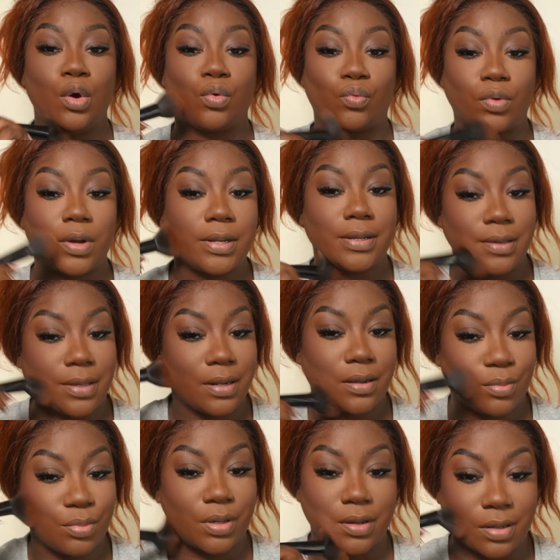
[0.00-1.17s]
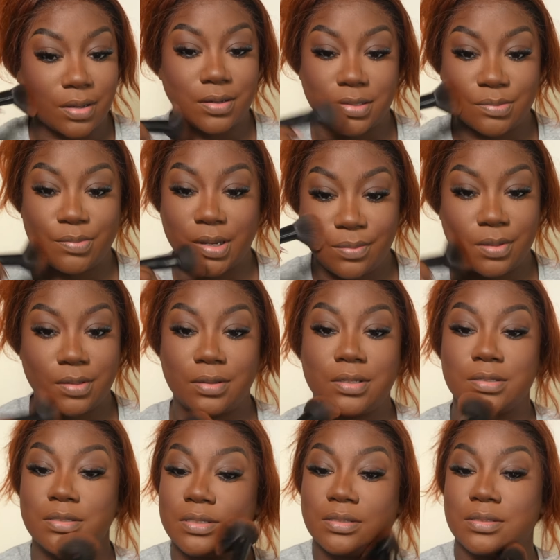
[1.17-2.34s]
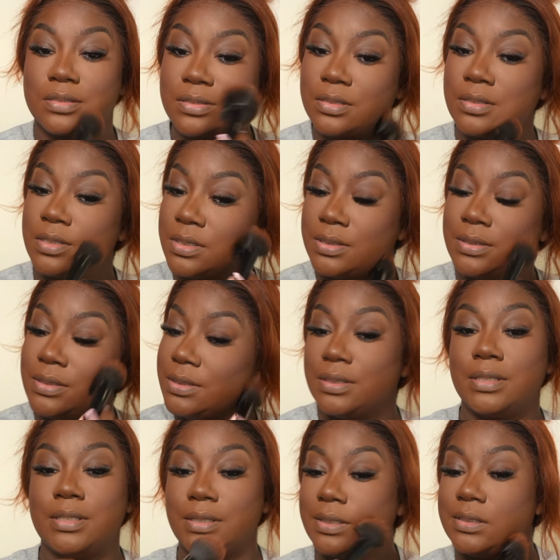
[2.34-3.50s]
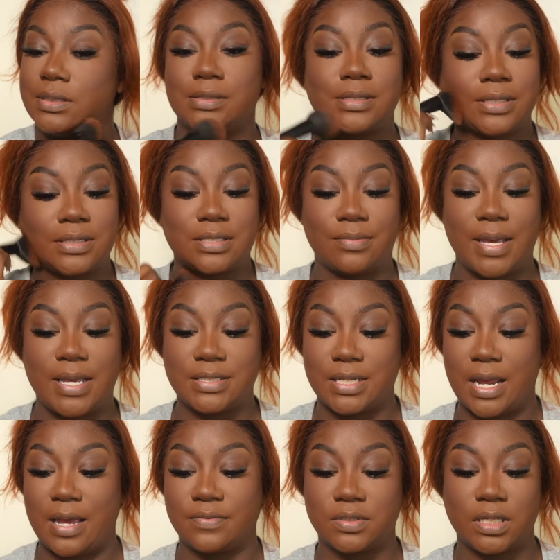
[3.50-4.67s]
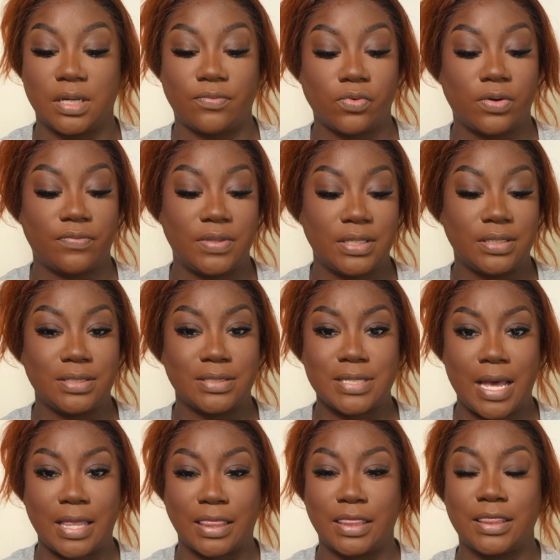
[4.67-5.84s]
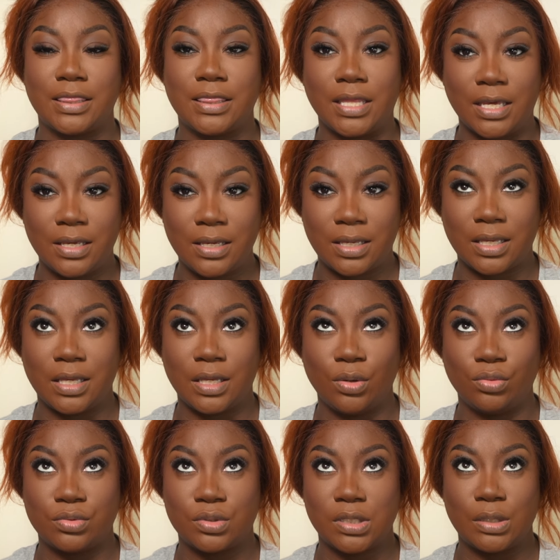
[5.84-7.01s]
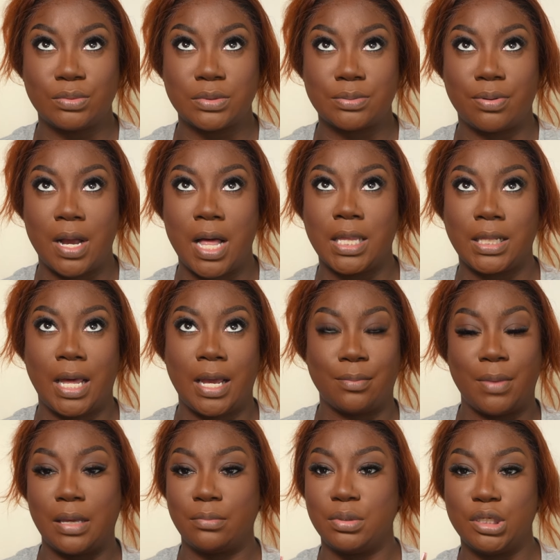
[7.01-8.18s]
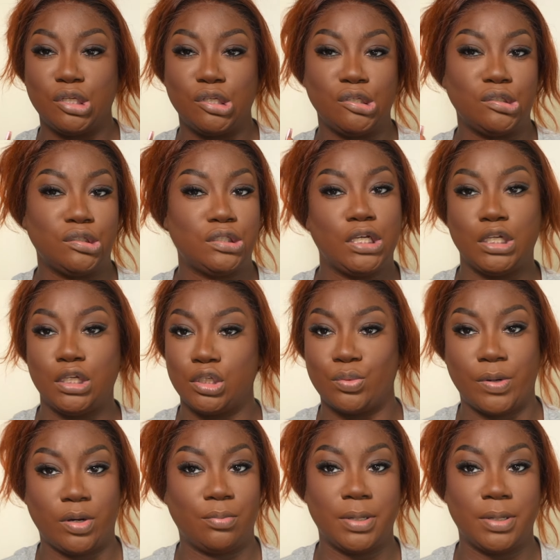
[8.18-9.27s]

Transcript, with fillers: run and get it because, baby, this is it's it's amazing. I have several of these. I think it it was probably like maybe 10 to 12